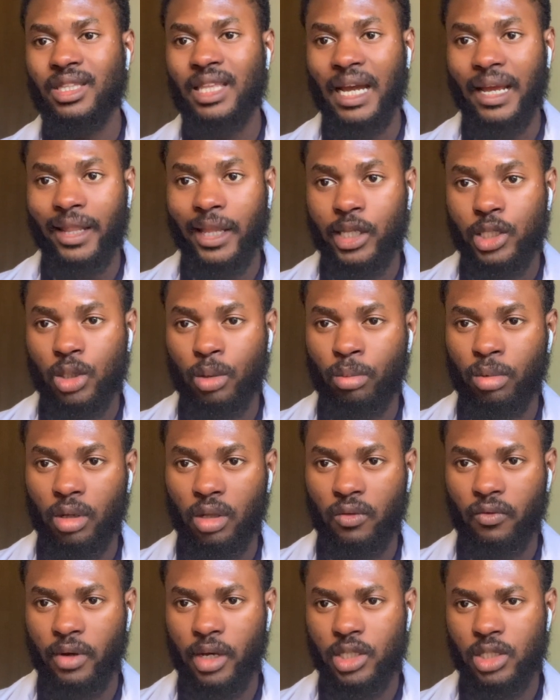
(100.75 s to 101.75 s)
dilate your
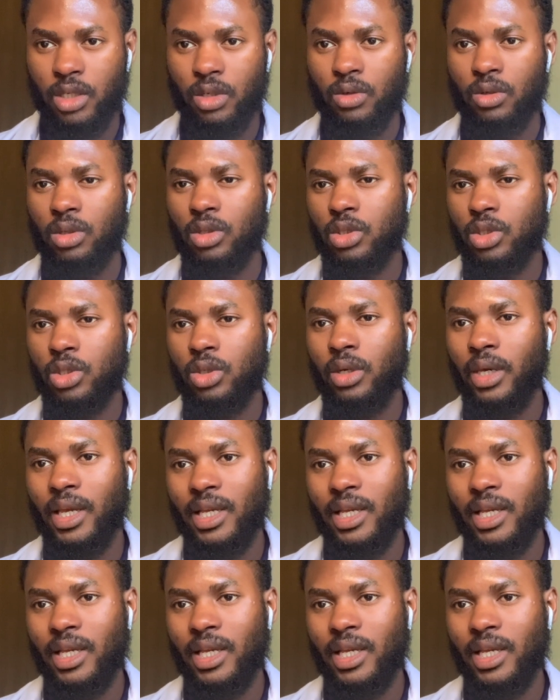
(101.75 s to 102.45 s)
blood vessel to